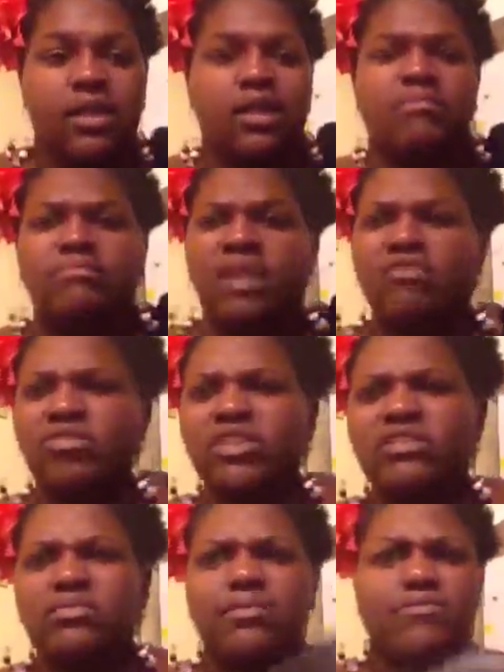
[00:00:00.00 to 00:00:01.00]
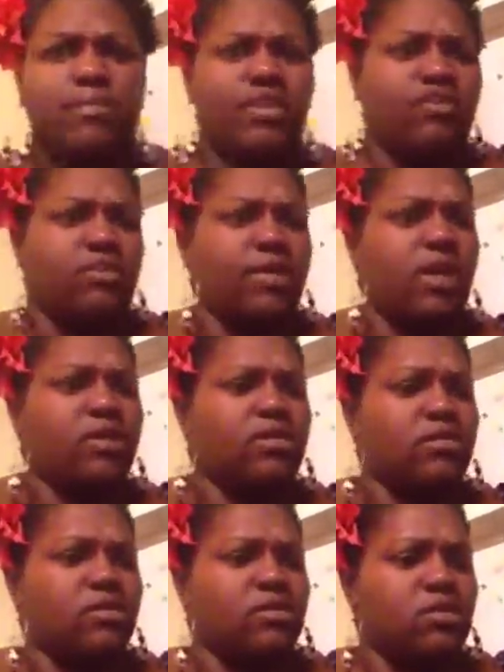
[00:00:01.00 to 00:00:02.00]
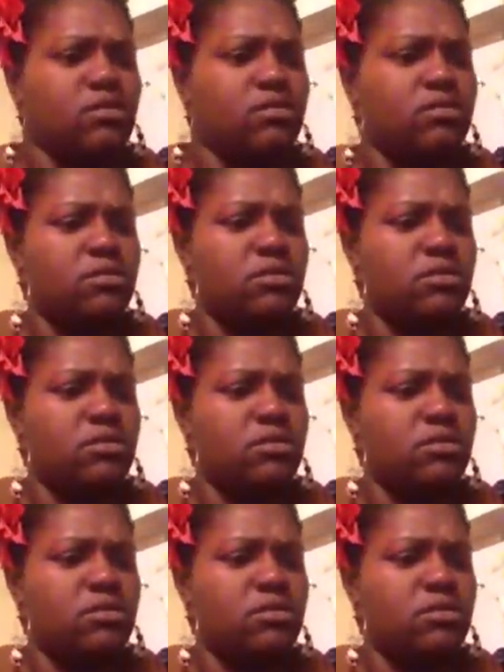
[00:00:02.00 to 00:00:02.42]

I wrote down some information about it just so